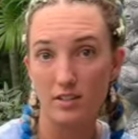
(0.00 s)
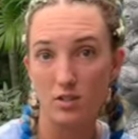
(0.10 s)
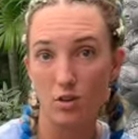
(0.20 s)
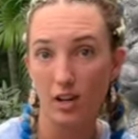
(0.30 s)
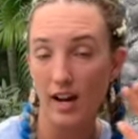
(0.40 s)
So
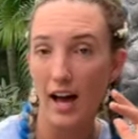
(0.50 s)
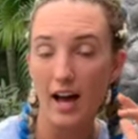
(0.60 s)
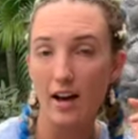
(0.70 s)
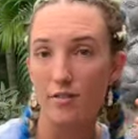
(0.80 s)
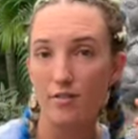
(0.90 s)
they're going to
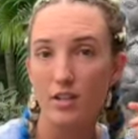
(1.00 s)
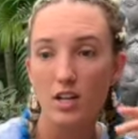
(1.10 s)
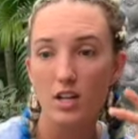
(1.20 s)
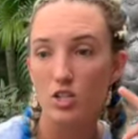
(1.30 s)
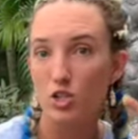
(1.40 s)
have
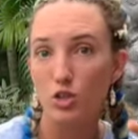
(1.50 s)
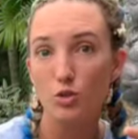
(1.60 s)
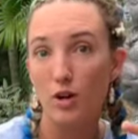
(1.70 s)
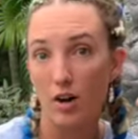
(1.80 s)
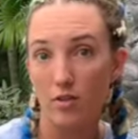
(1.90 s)

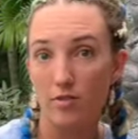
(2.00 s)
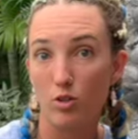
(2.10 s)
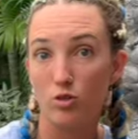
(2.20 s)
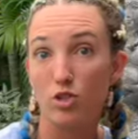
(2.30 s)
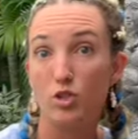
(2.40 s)
2 out of those